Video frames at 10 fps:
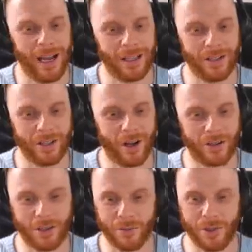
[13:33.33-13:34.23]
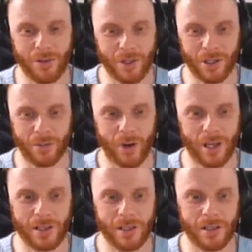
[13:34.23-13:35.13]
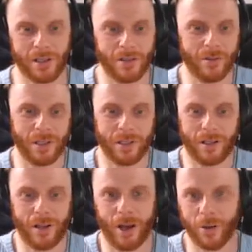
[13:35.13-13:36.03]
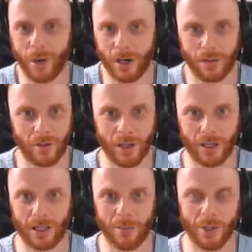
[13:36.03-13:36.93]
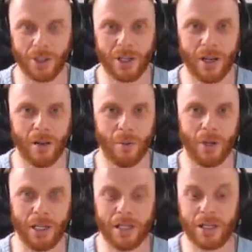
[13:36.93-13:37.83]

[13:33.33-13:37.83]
and that you're not just reducing your prices and doing a lot of work for not that much money.